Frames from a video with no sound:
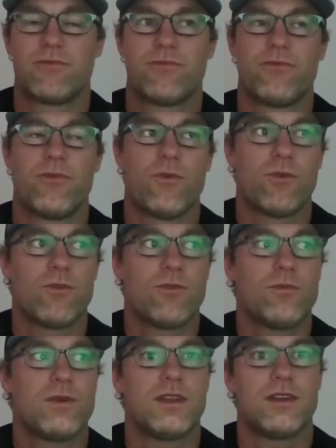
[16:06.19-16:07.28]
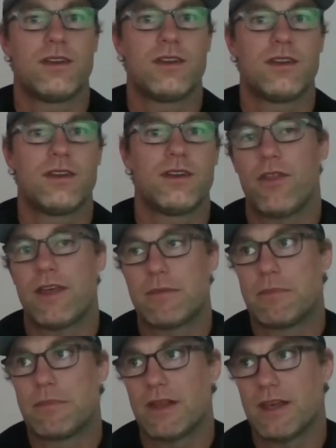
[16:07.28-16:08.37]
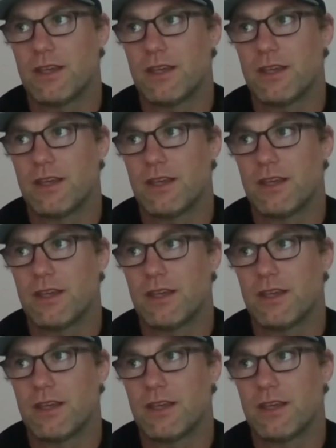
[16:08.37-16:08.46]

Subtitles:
form and how they play